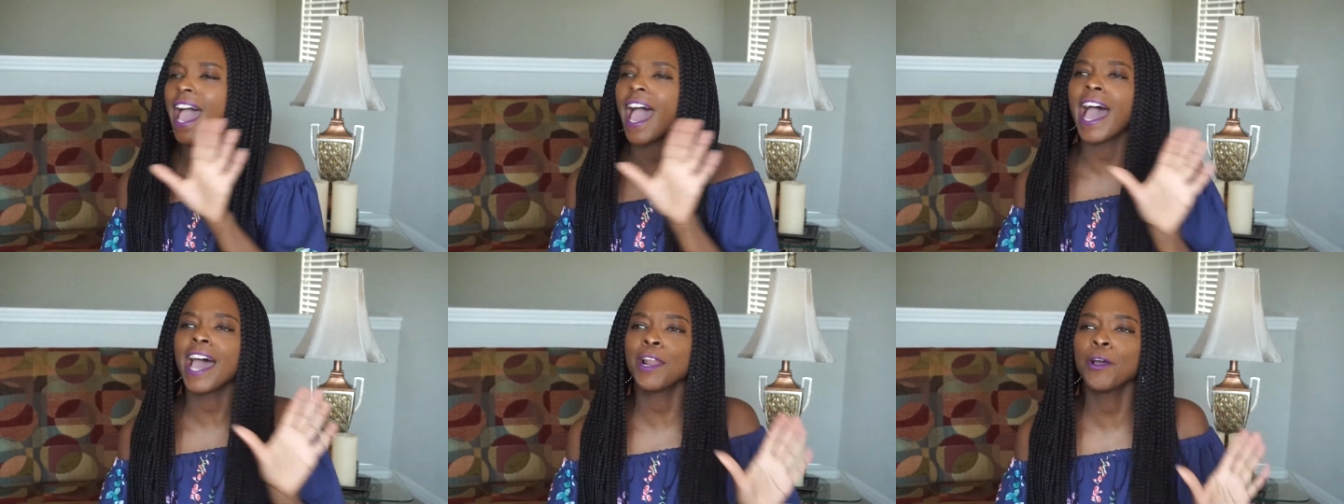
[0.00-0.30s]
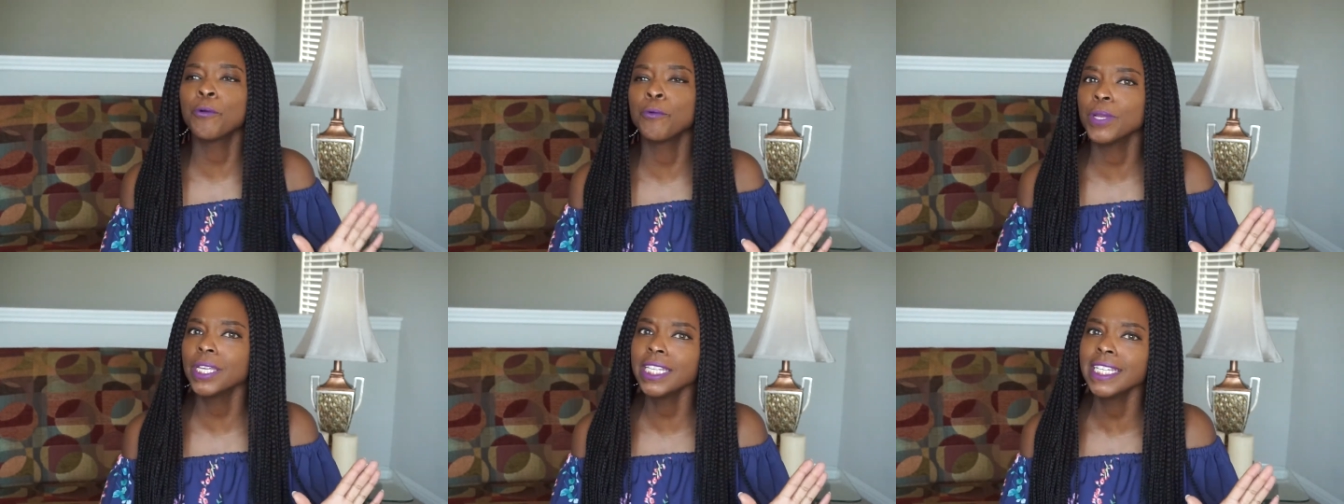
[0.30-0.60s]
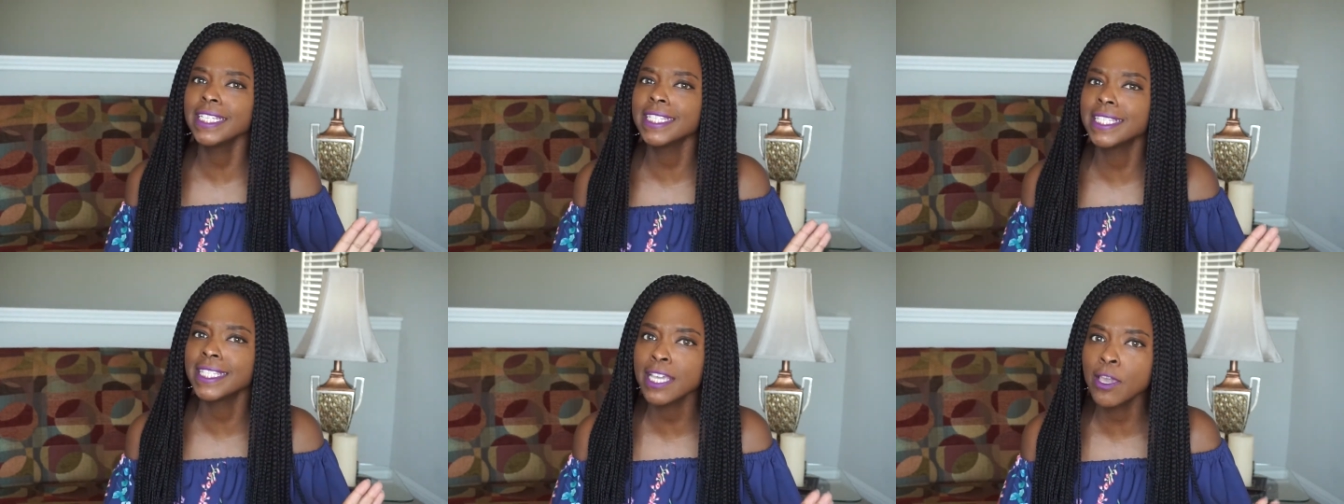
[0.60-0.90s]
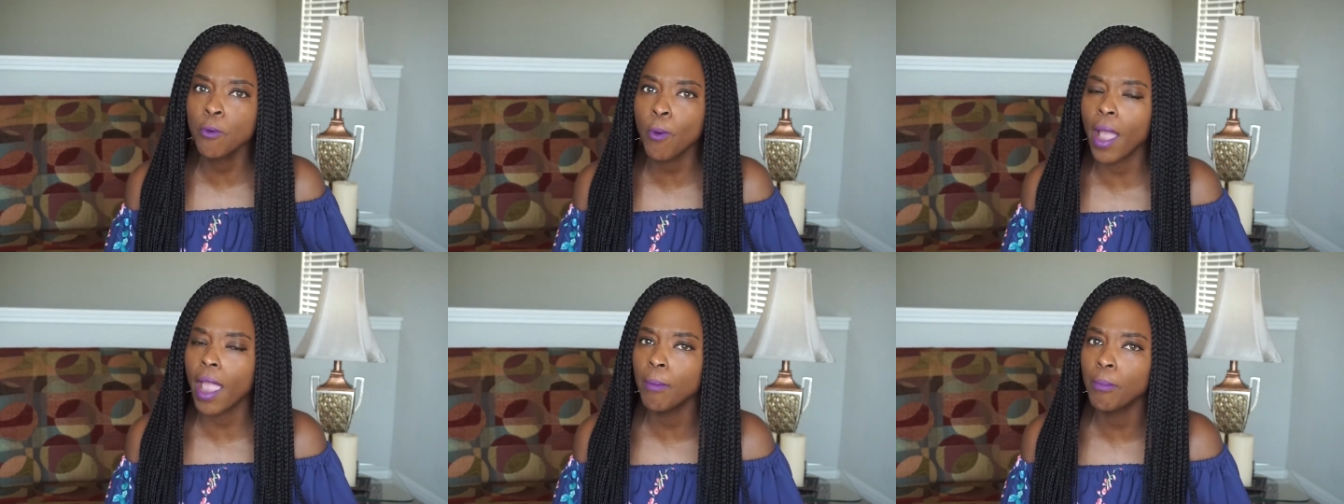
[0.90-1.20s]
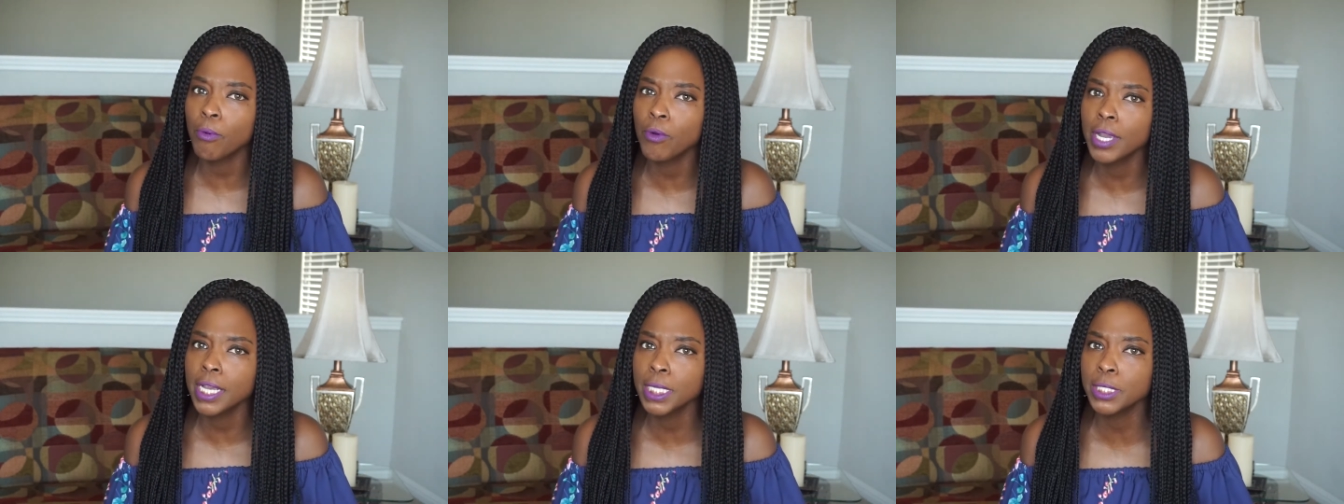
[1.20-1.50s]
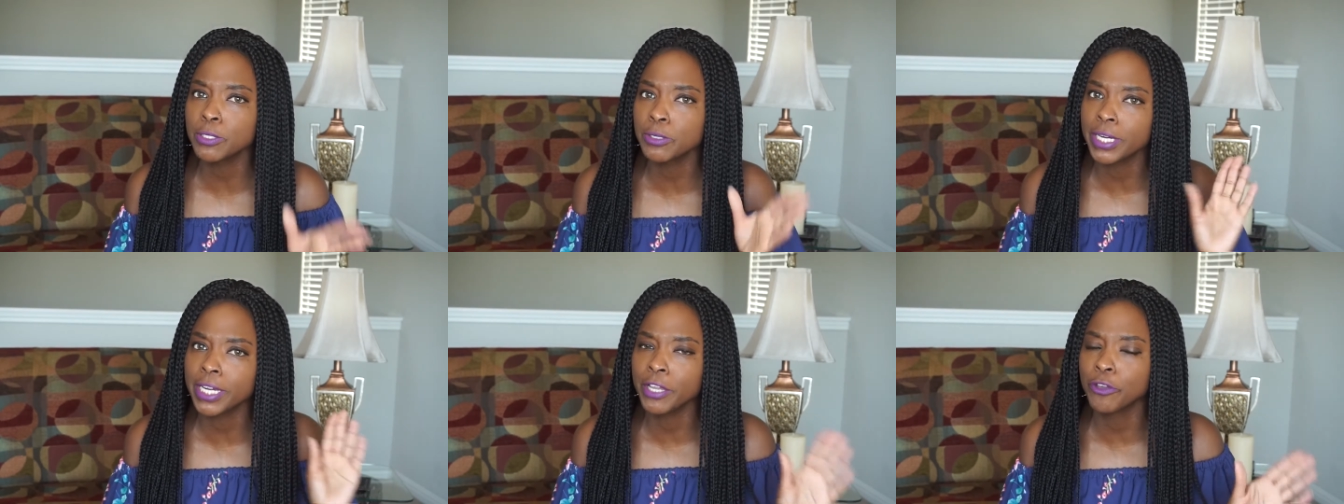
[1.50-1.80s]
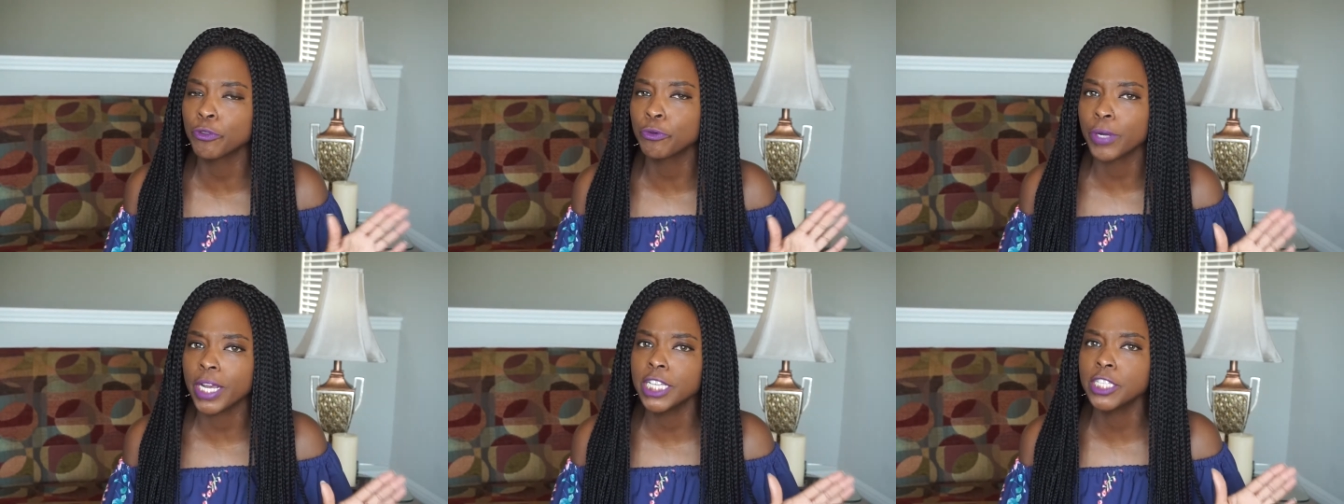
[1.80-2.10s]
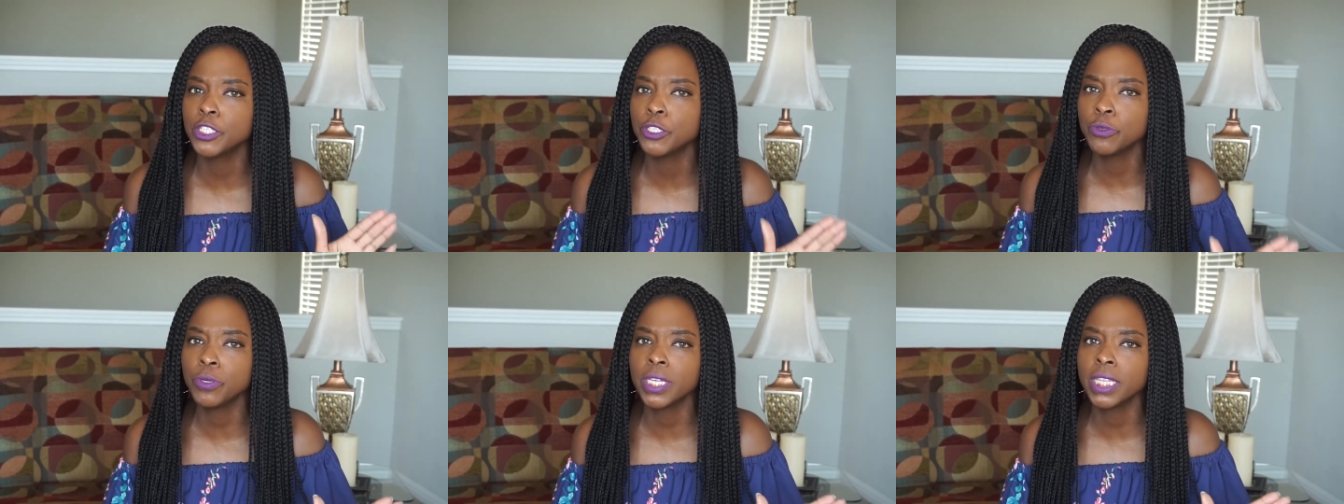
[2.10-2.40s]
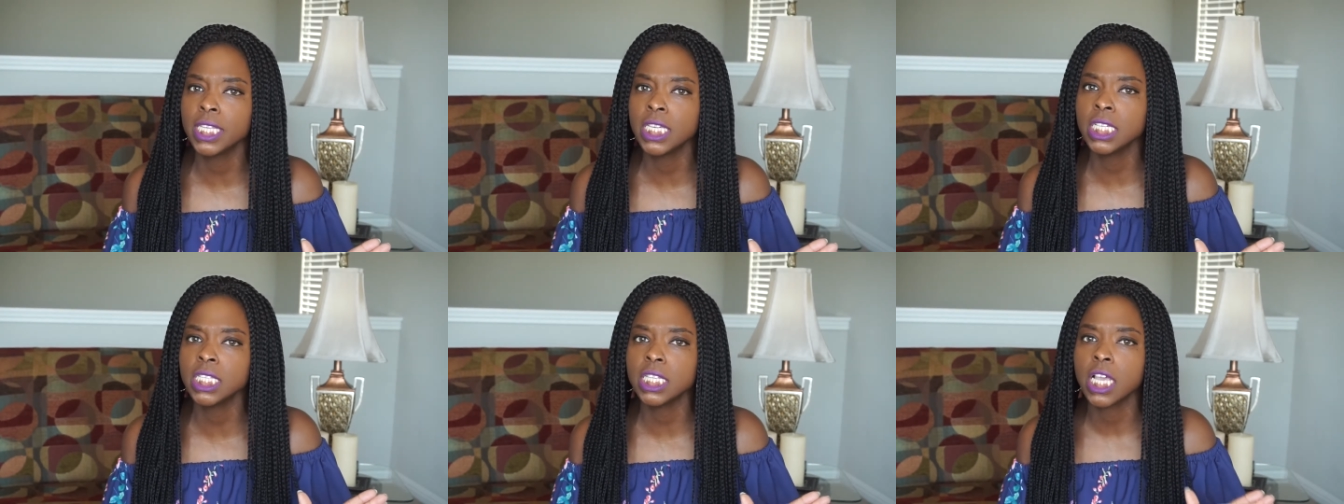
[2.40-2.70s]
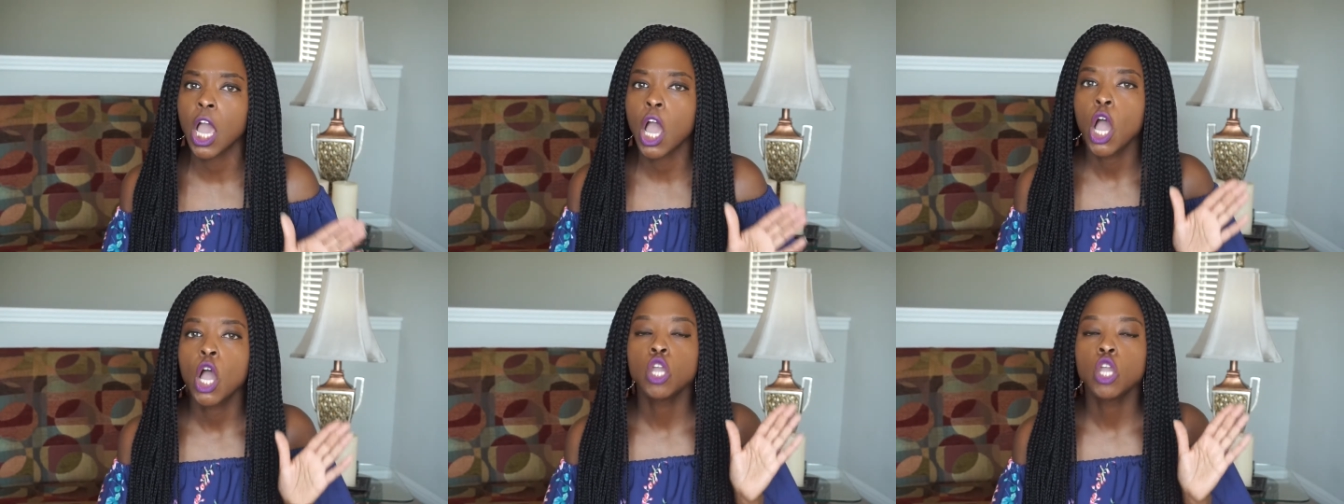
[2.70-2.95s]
I don't really see white boys or any other race doing this.